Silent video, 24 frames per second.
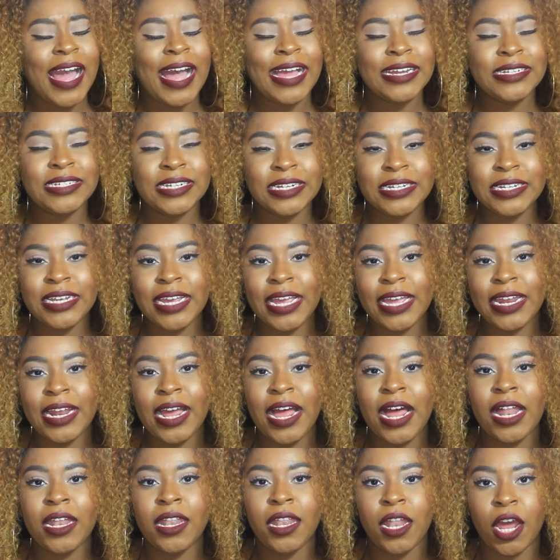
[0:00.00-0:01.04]
I did get
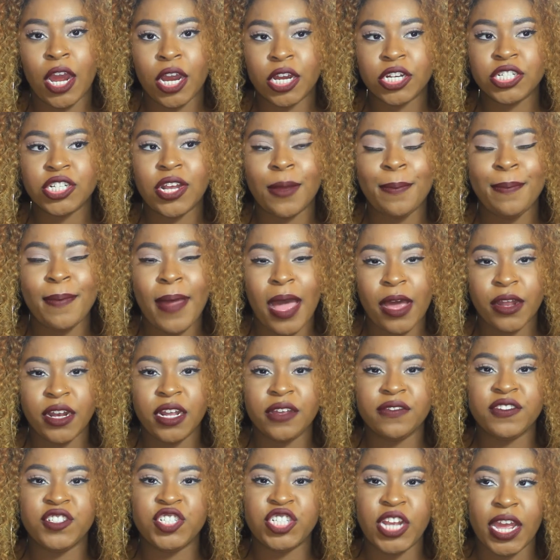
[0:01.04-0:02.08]
a large amount
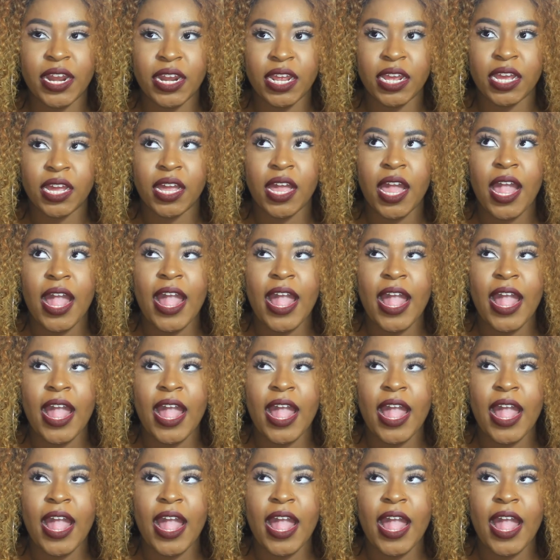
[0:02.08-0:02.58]
of shedding,